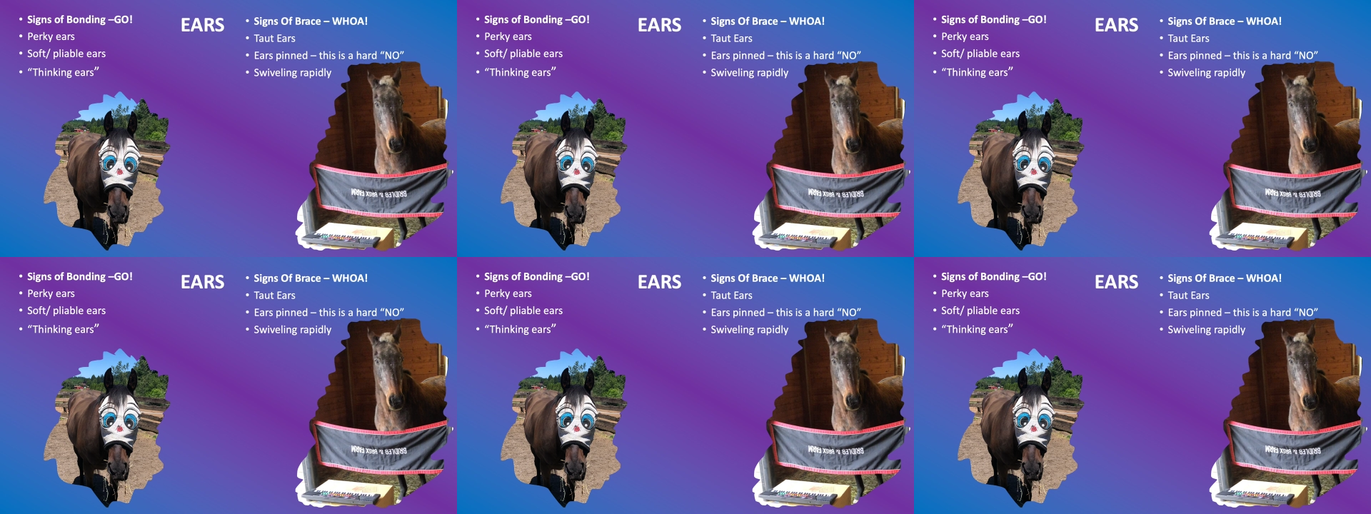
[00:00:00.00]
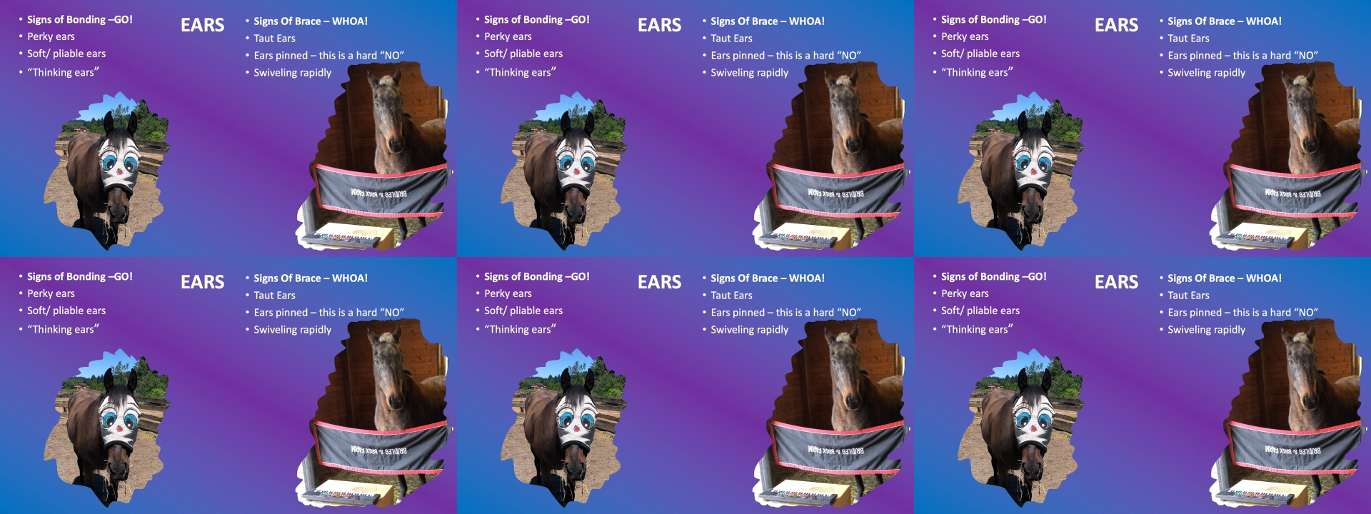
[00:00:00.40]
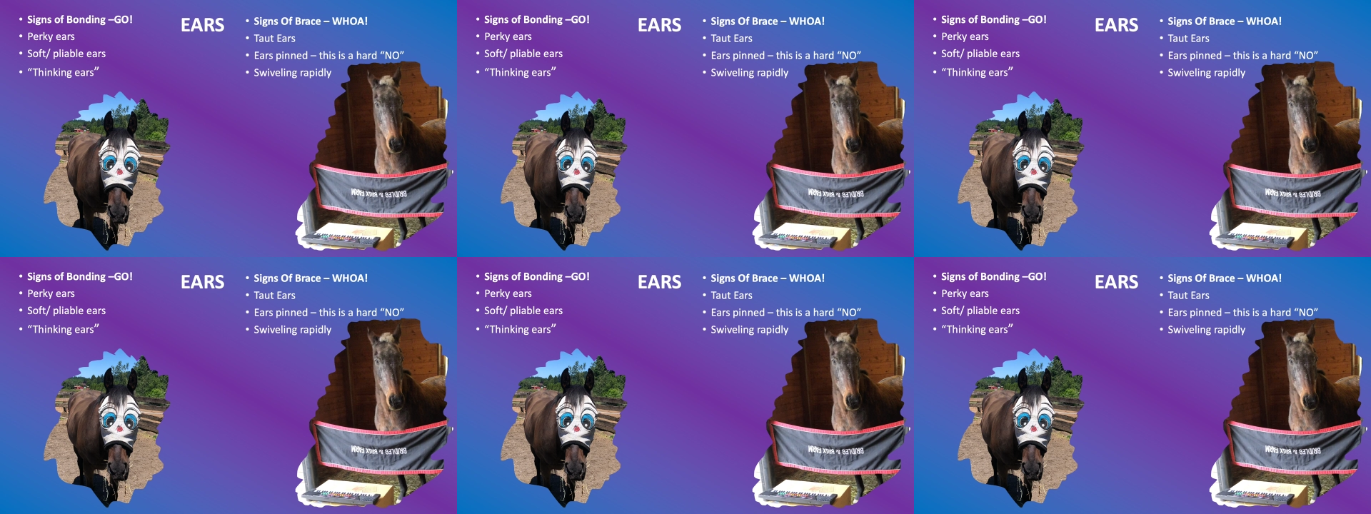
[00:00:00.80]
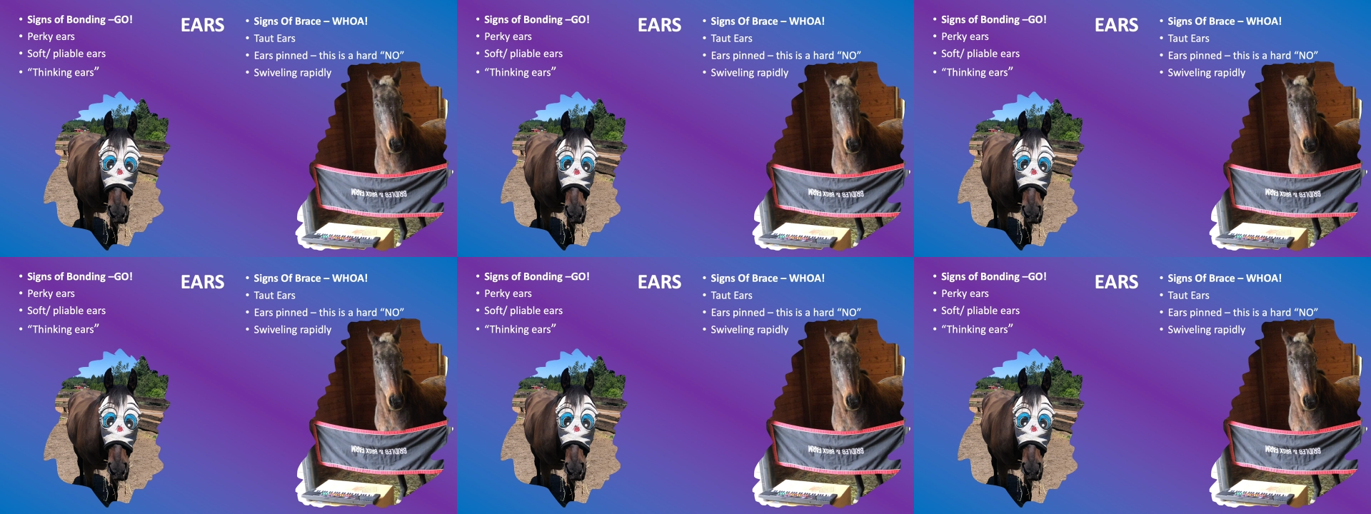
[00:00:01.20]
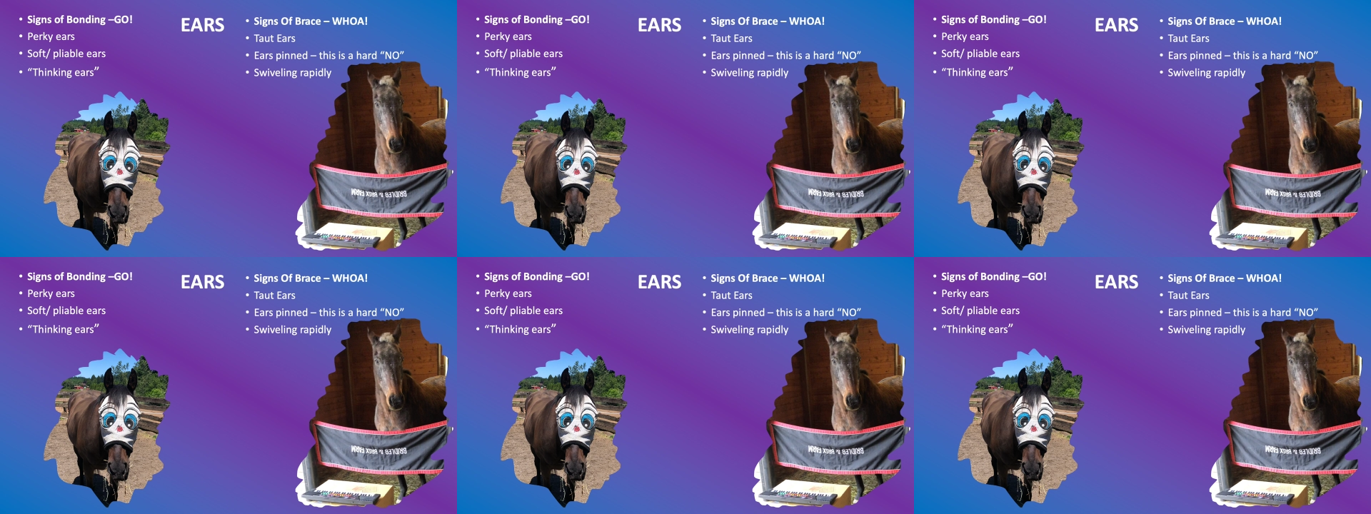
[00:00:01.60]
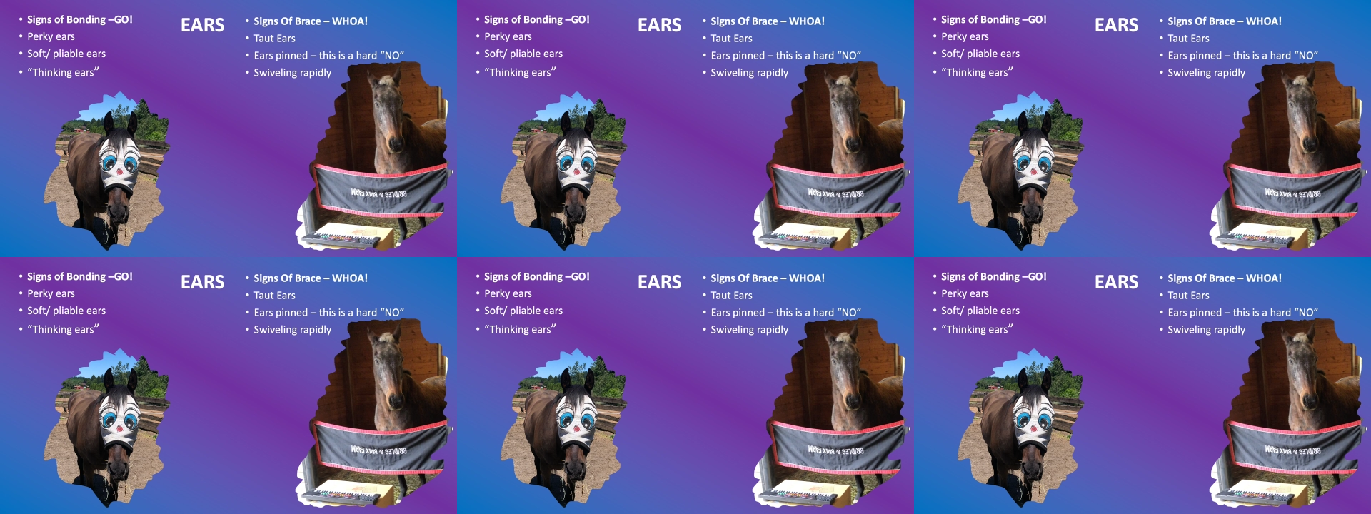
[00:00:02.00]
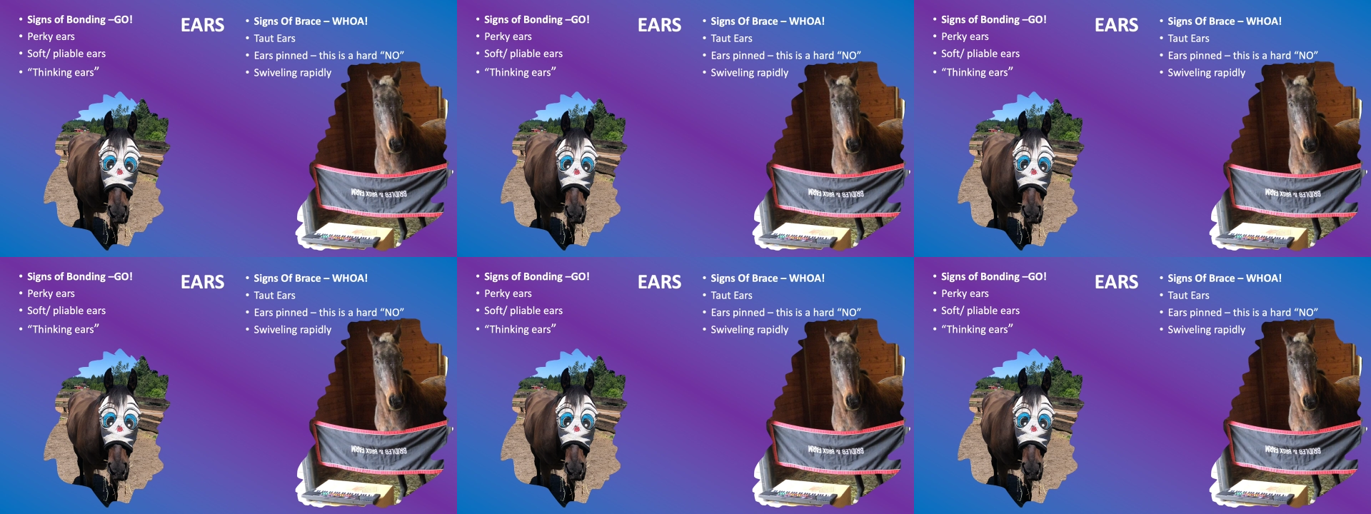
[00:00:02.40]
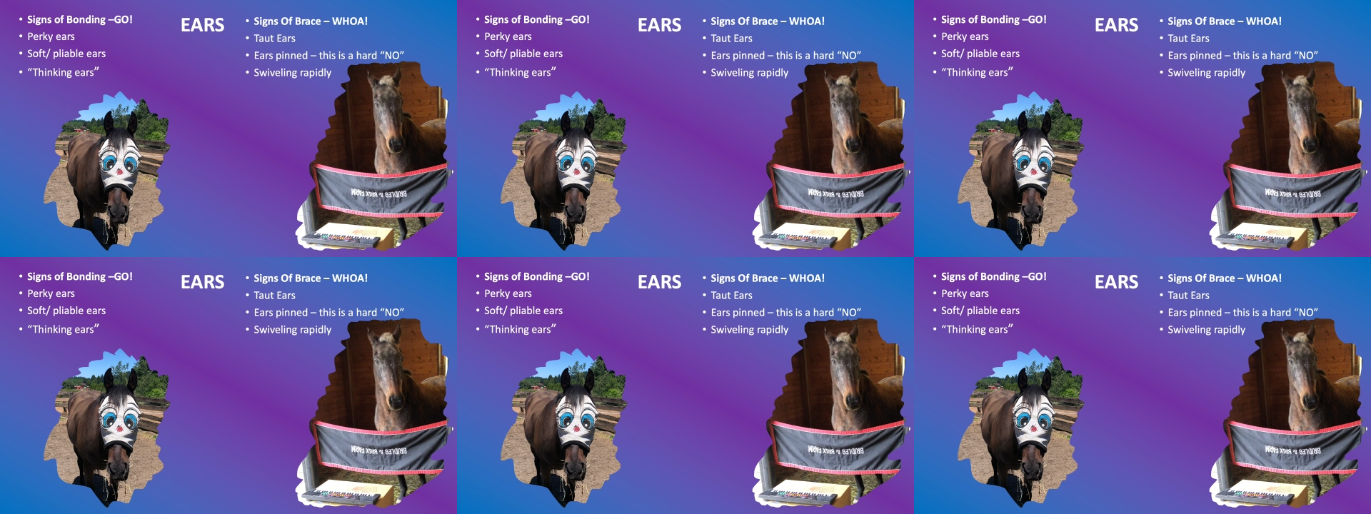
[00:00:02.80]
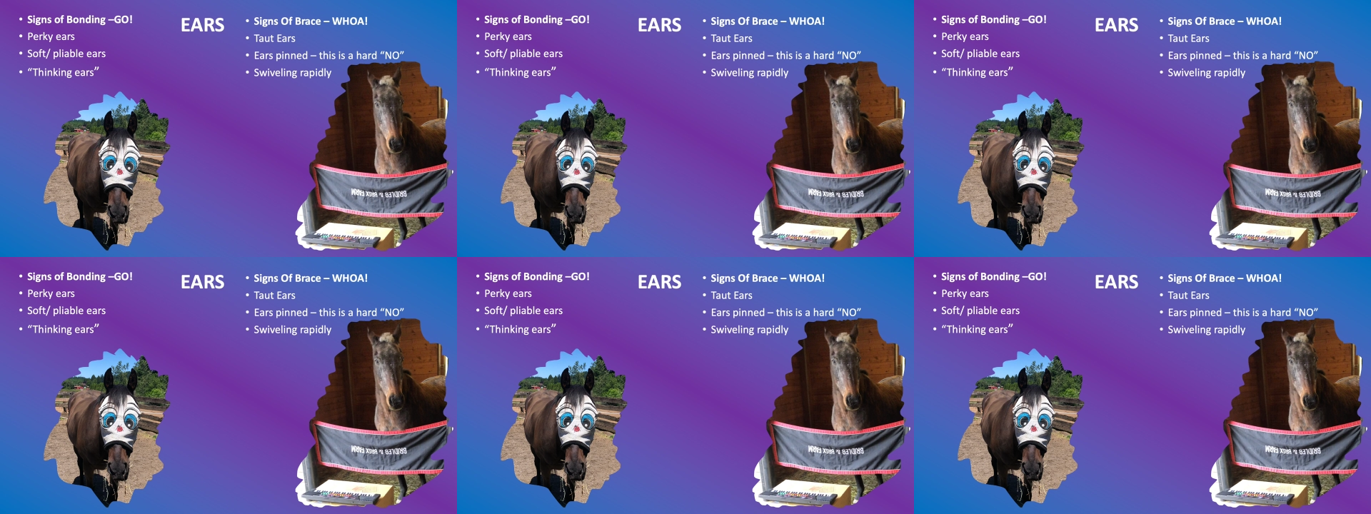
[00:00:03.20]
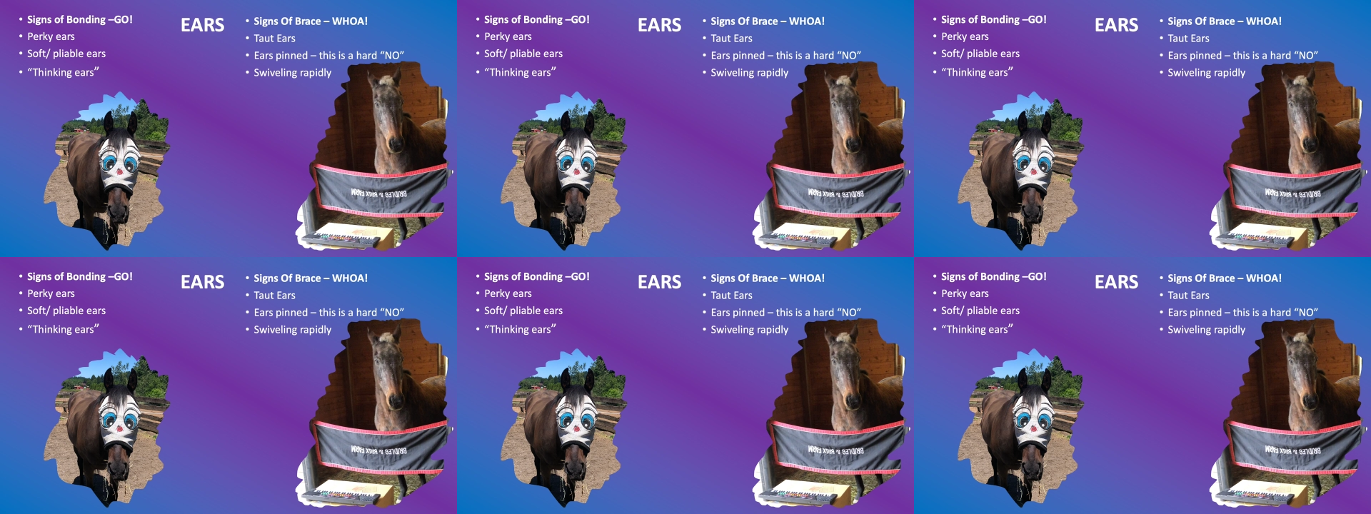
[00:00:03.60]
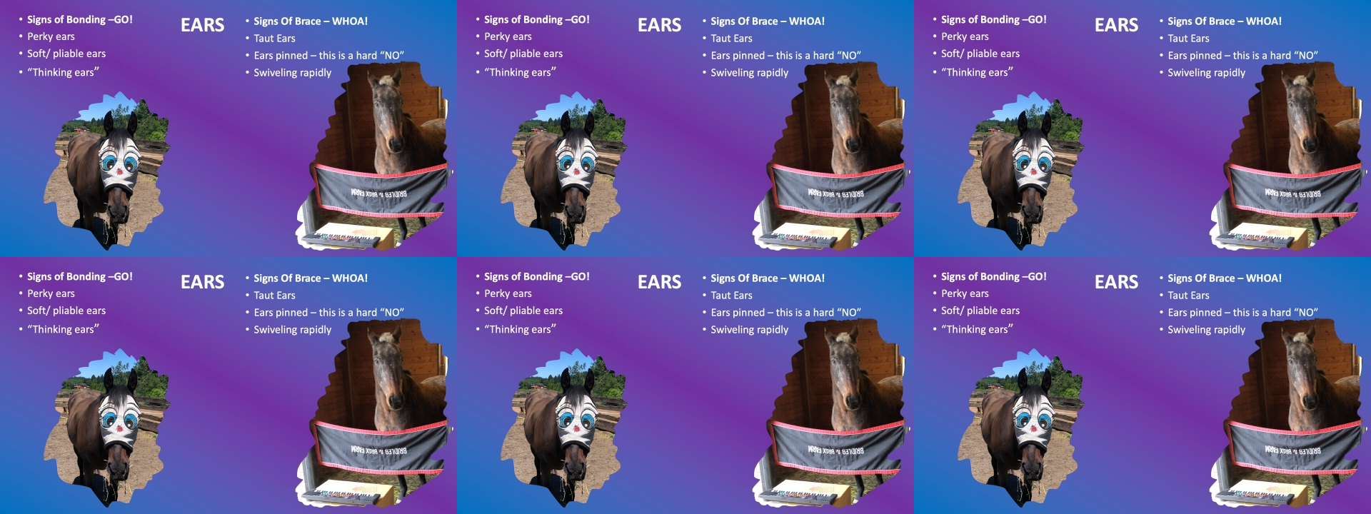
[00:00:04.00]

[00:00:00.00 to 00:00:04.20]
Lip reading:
(no speaker visible)